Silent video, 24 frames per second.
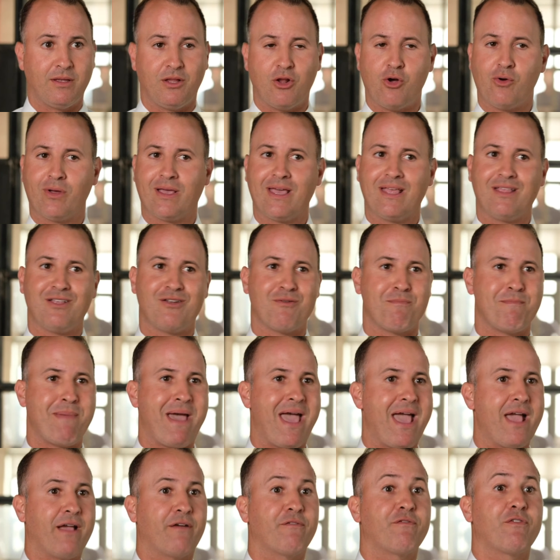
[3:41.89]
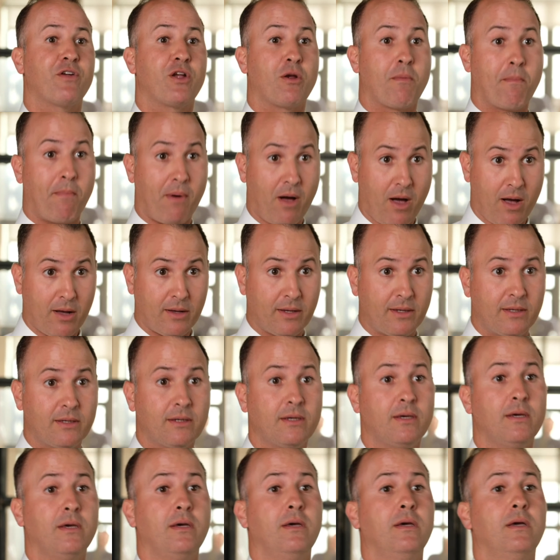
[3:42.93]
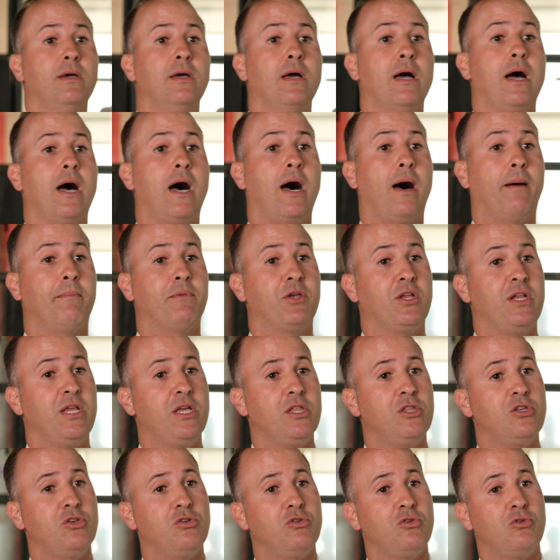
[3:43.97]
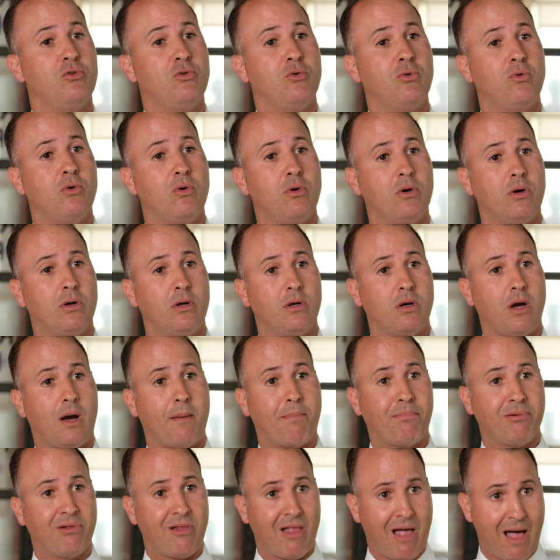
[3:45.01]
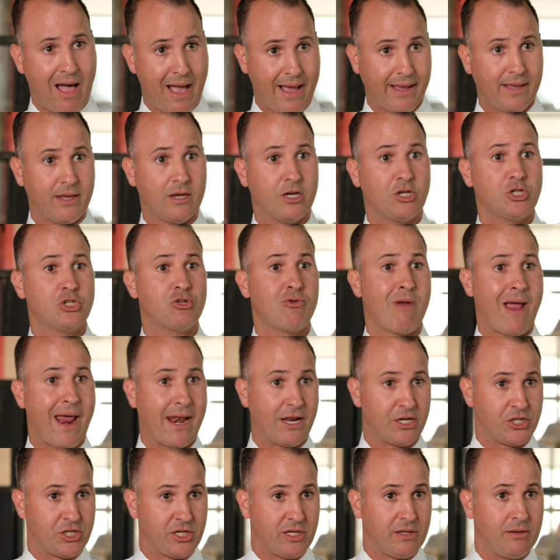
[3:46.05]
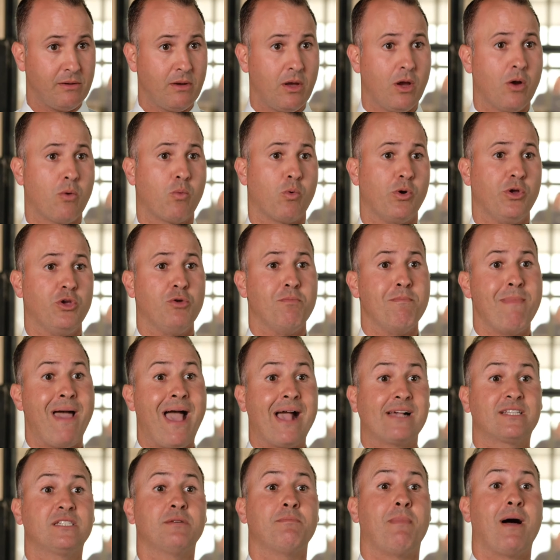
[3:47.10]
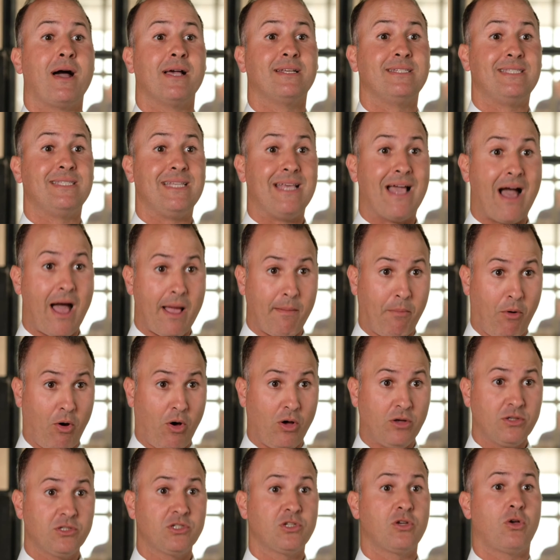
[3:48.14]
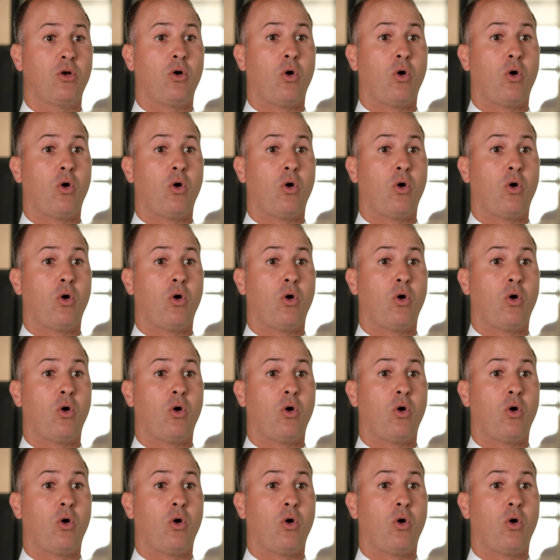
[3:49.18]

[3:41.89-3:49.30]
You don't get your bang for your buck. You need to apply a strategy where you maximize the eyeballs